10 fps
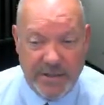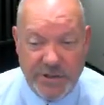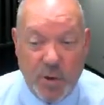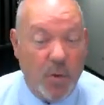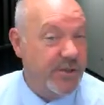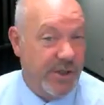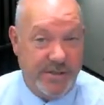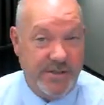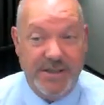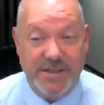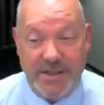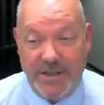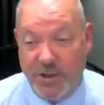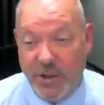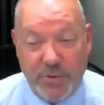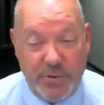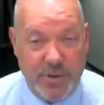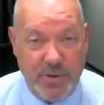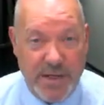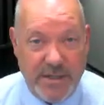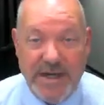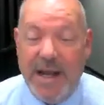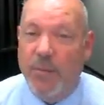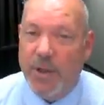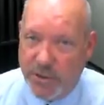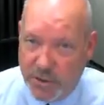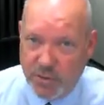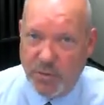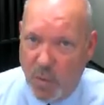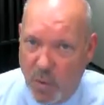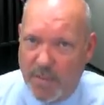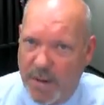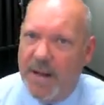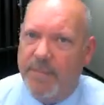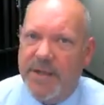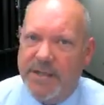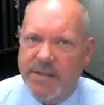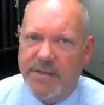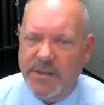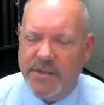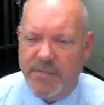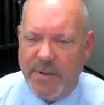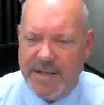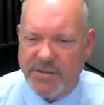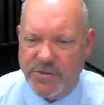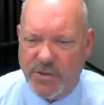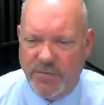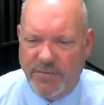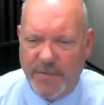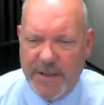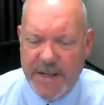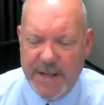Scorching 62 degrees. Now, we do warm up as this system passes over.